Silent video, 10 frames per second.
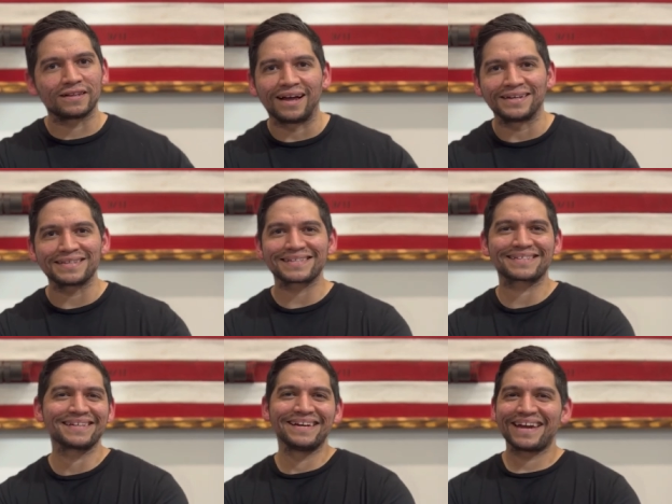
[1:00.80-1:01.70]
clients
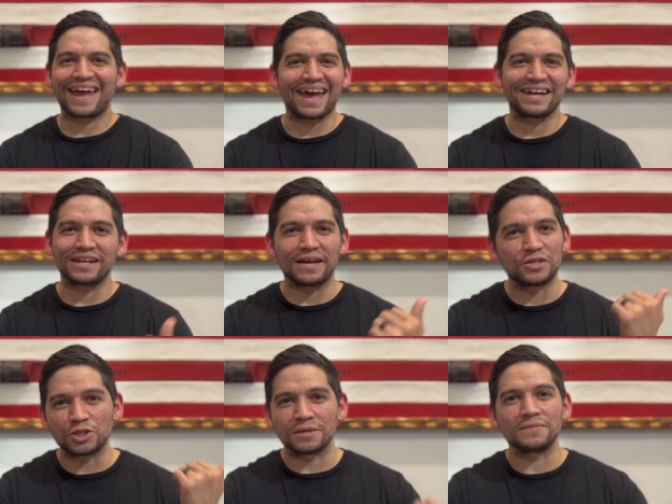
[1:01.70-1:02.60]
at a
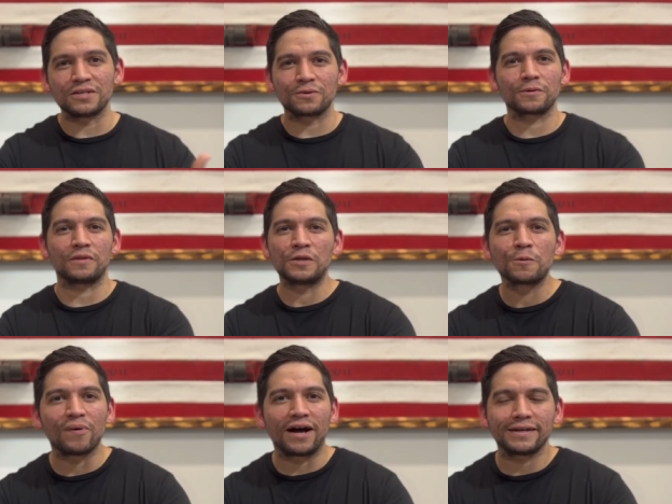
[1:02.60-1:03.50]
gym near
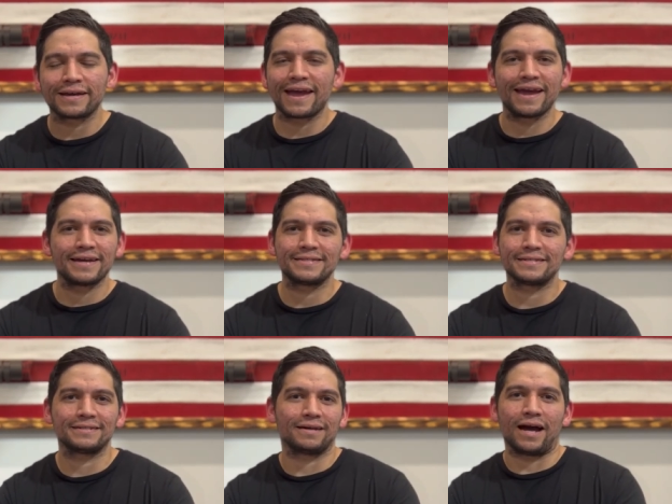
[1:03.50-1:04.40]
nearby and
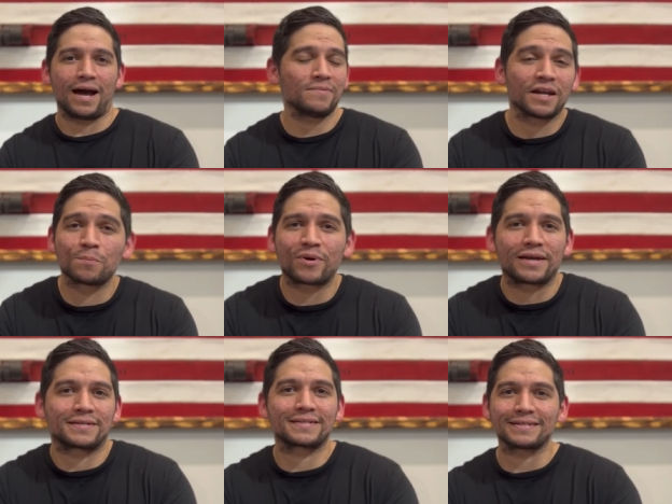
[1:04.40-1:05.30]
I'm not
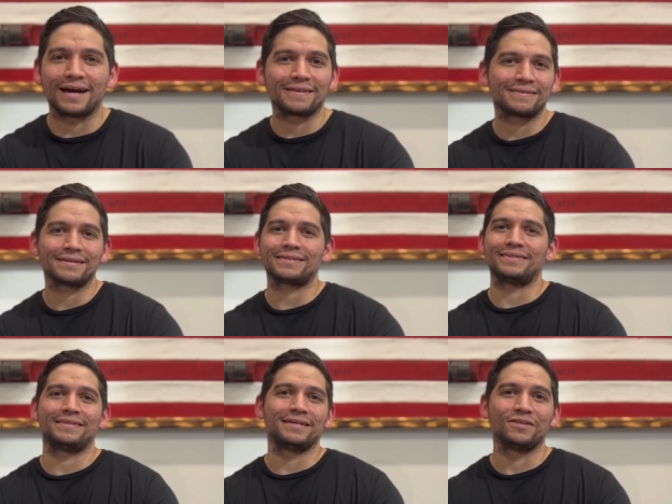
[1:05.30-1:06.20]
impressed. I think
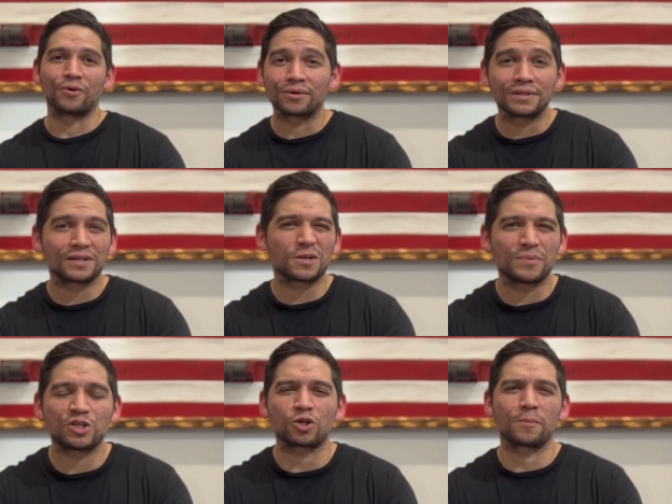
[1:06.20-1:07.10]
the knurling could
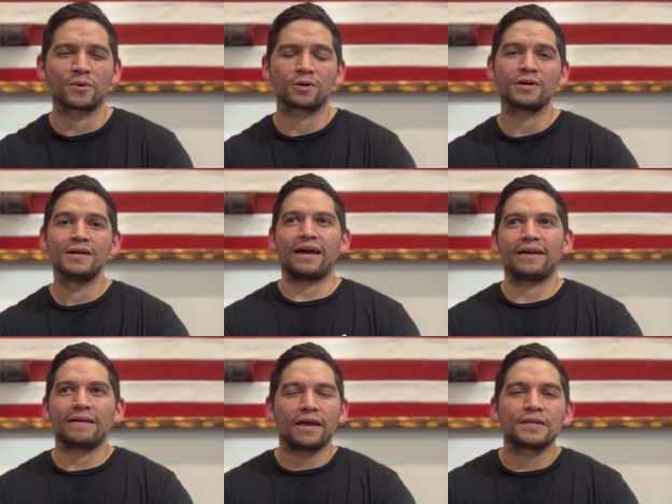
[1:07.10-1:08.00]
be sharper. Uh,
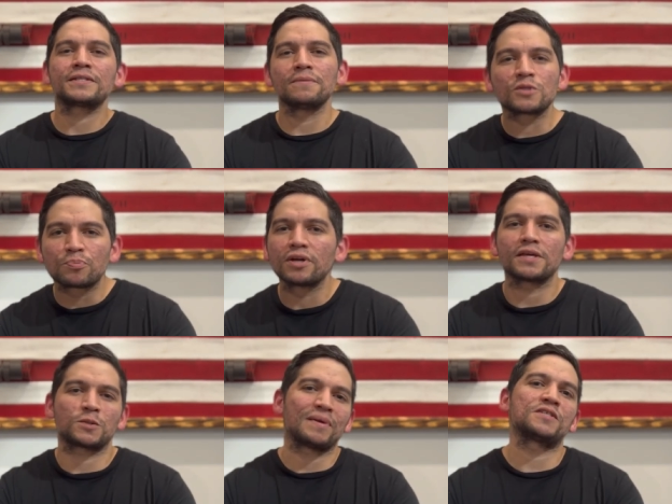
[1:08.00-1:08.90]
it seems pretty
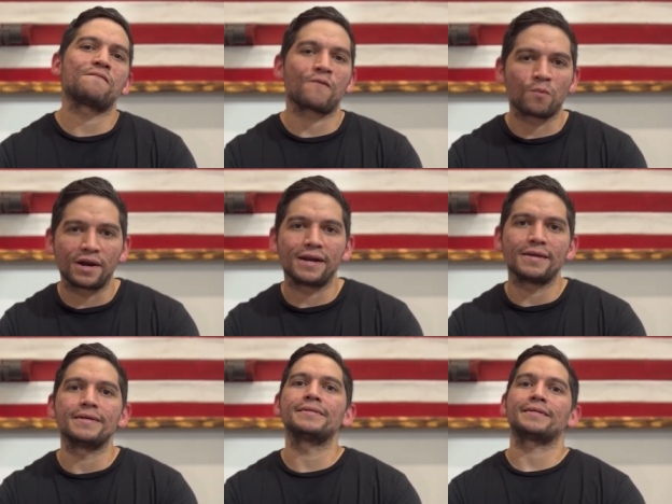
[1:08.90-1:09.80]
expensive for what it
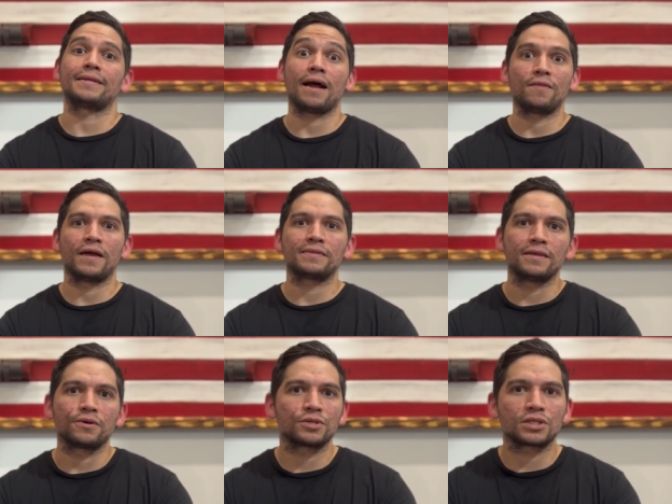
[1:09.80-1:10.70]
is. And now that
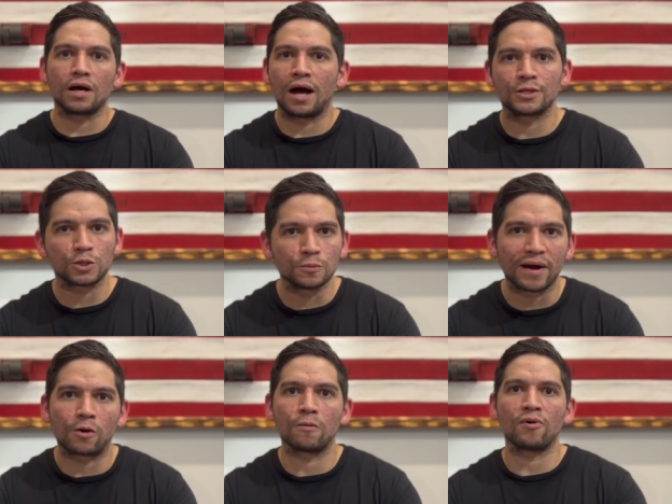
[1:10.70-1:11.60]
there's the Hansu
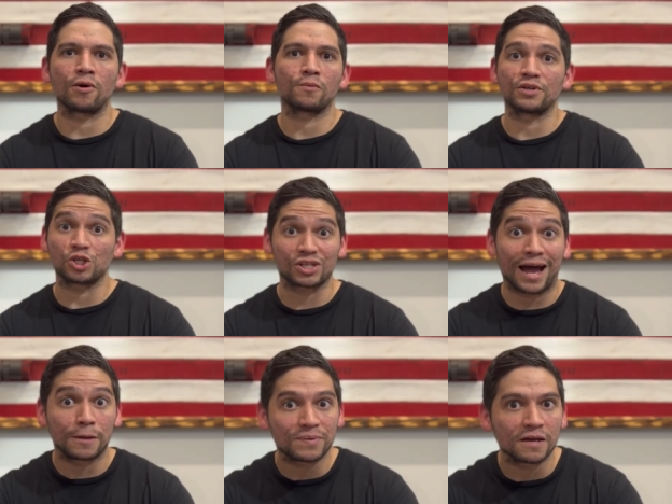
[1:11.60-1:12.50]
Power Bar, which is
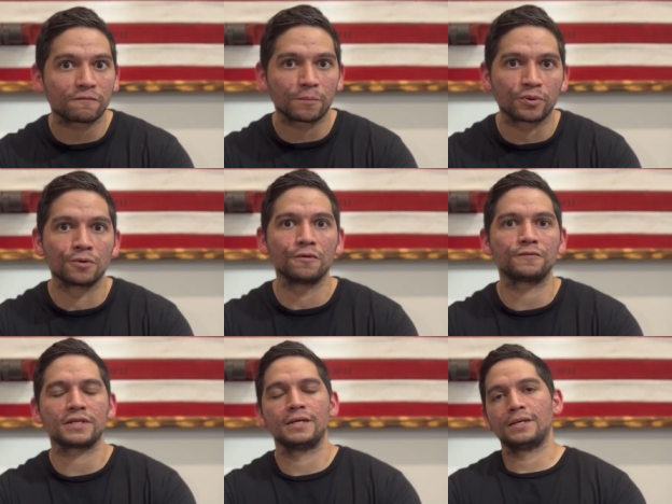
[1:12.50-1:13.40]
IPF approved,